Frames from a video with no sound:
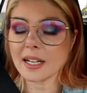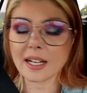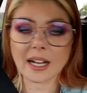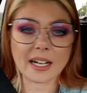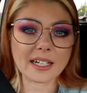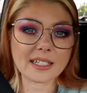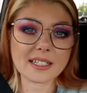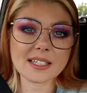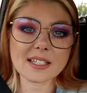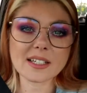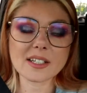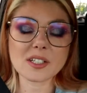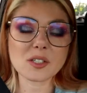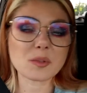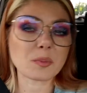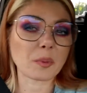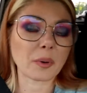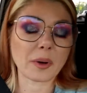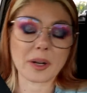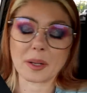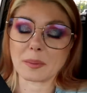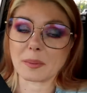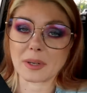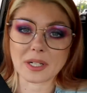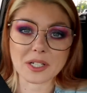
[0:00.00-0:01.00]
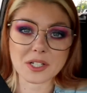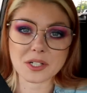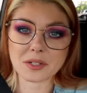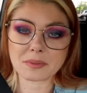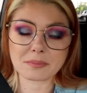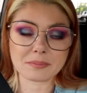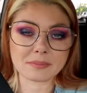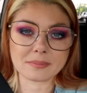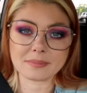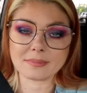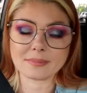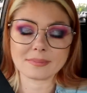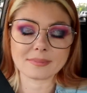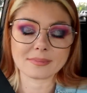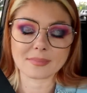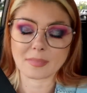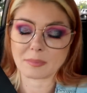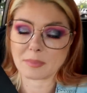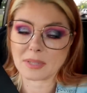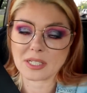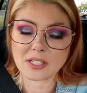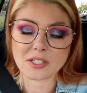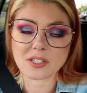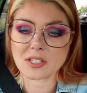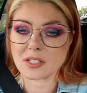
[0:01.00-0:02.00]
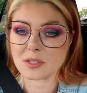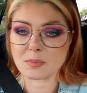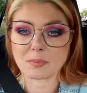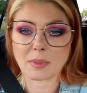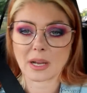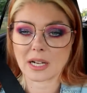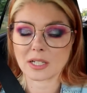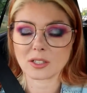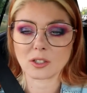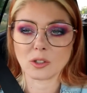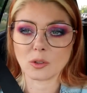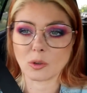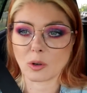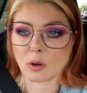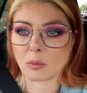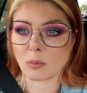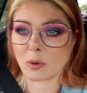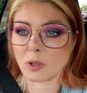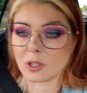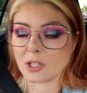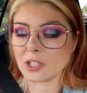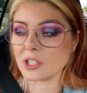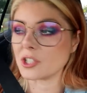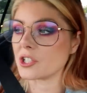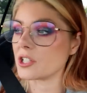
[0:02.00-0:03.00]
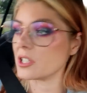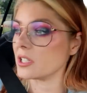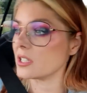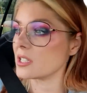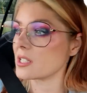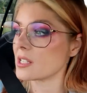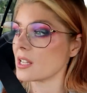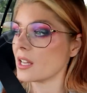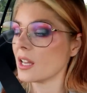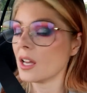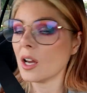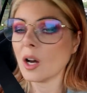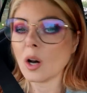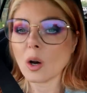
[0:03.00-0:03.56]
Kaisa is pretty much, I mean, she's back to normal and she's